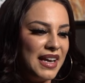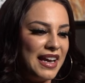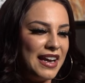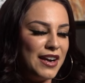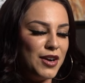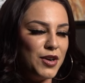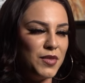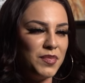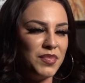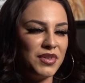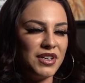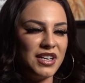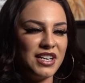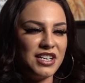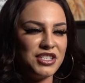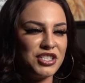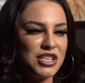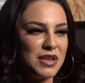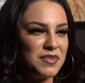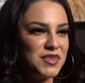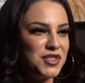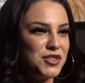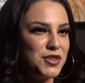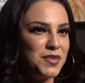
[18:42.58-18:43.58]

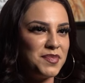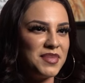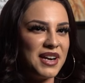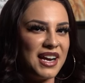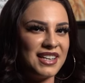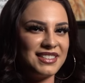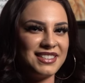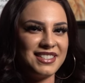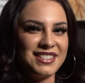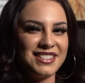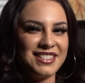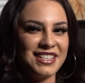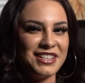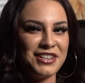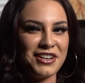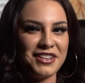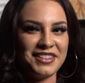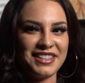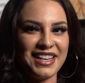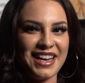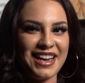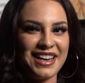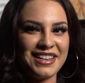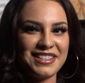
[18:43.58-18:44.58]
airbrush. I'm still practicing
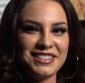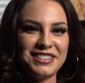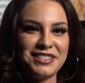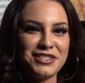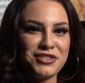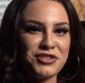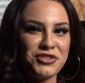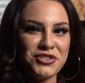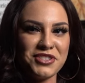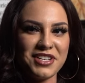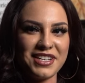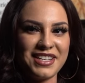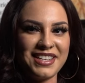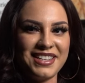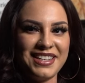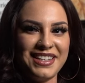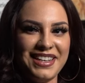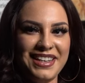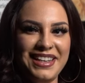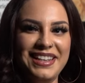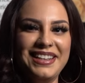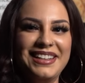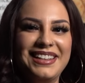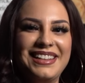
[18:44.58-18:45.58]
on that because it's
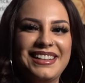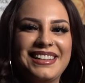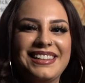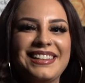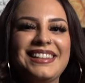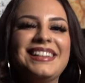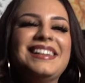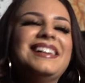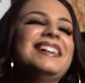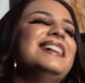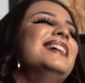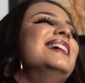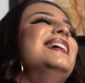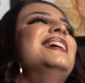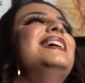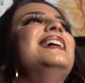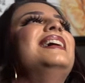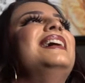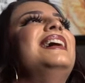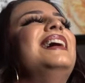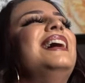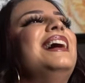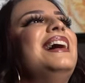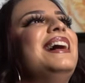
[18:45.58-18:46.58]
tricky.
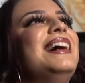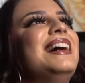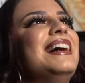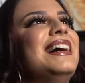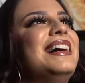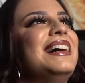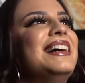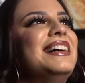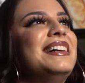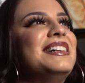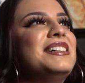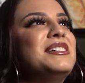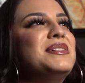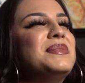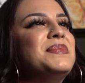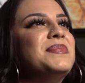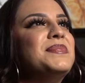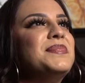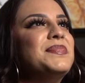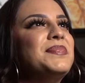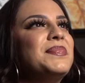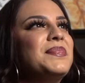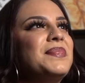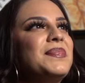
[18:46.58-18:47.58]

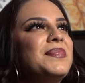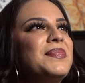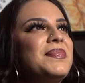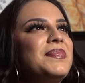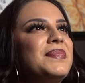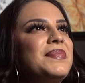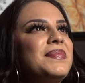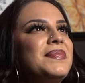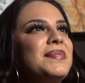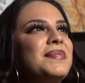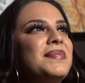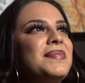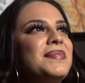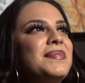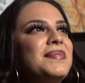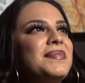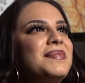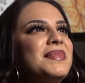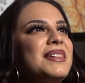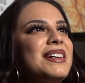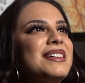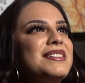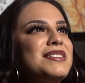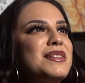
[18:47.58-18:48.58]

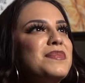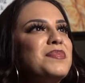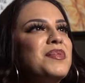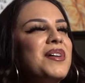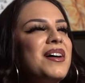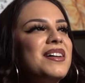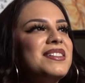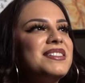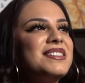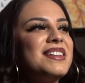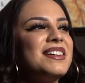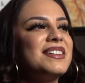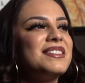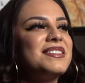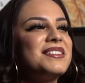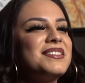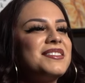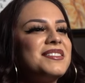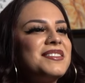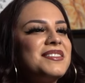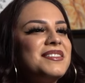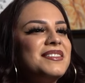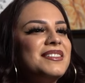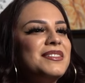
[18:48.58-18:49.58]
it's a
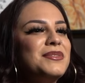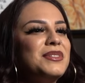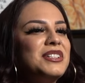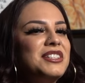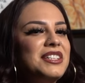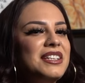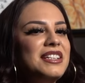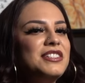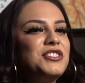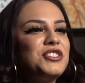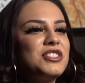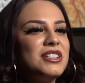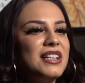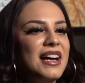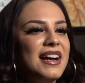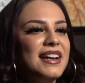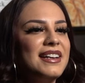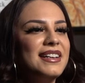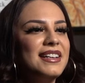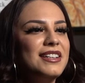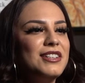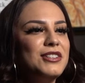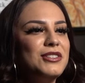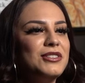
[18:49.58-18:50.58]
process. With each
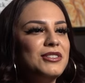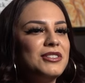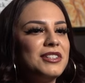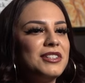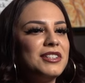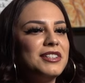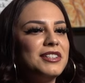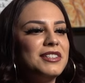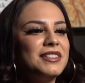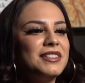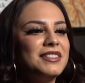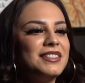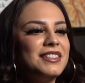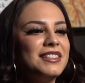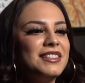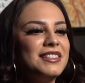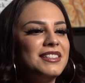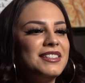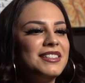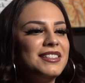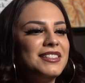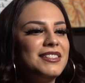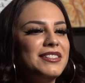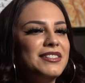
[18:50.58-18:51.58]
client, you learn
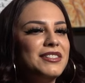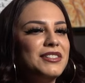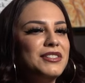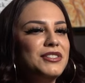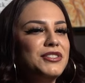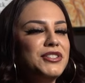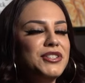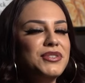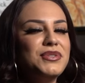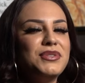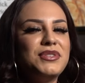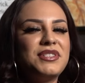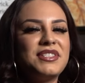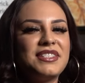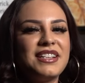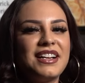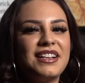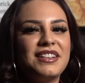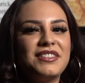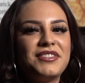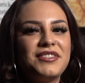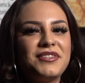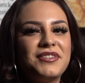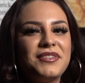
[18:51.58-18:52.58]
new
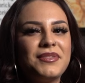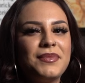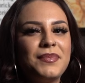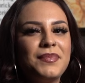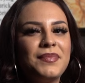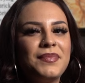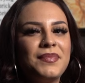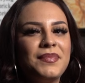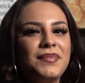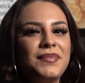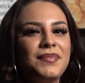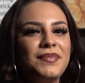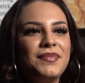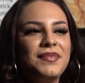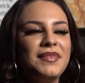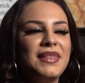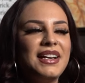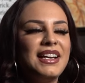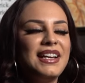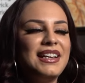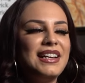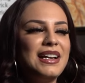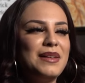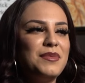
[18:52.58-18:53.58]
stuff.
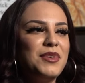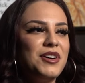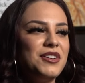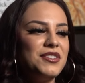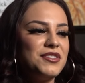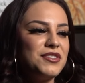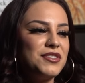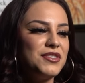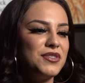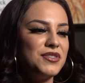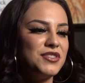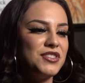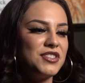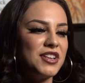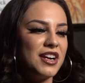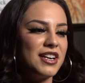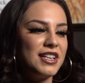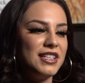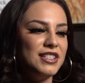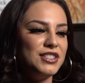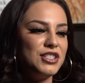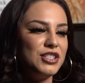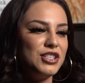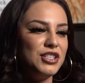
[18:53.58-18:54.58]
And I'm also
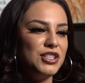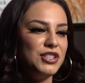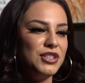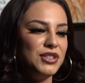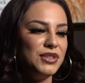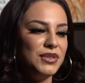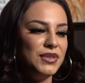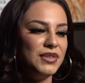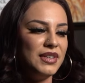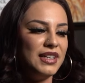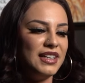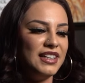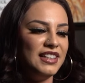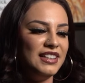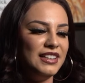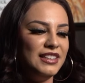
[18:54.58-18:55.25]
starting to do